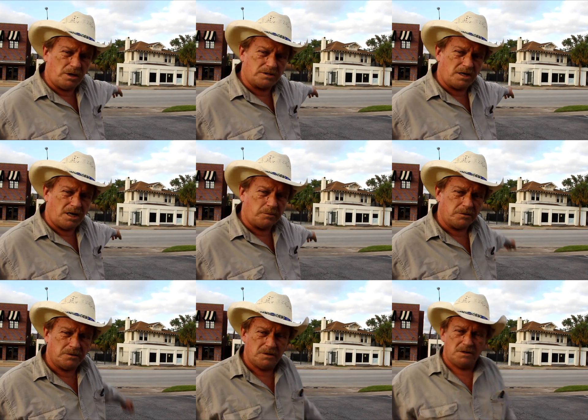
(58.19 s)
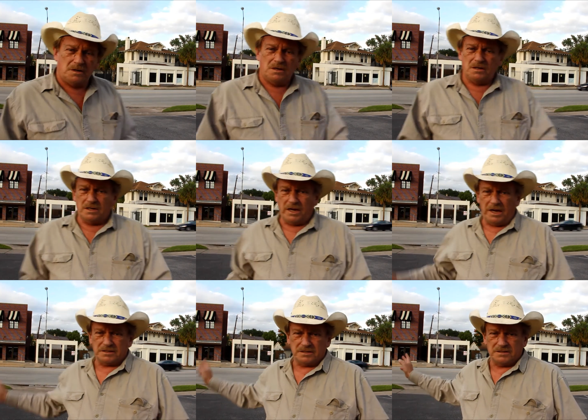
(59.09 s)
Westheimer.
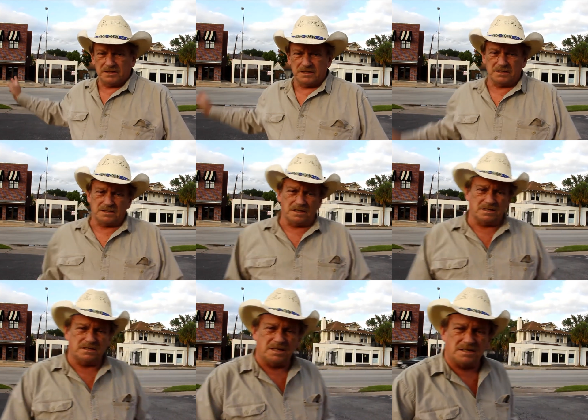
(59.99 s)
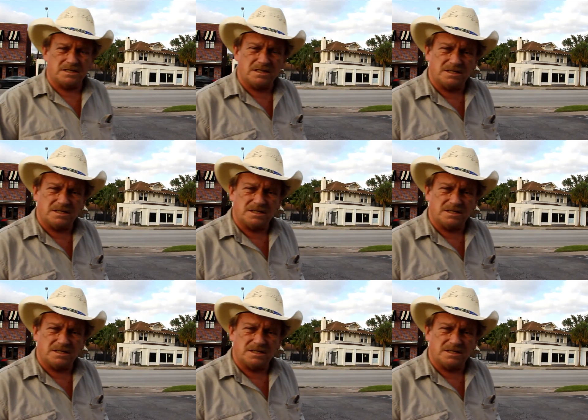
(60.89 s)
Katz's is at 616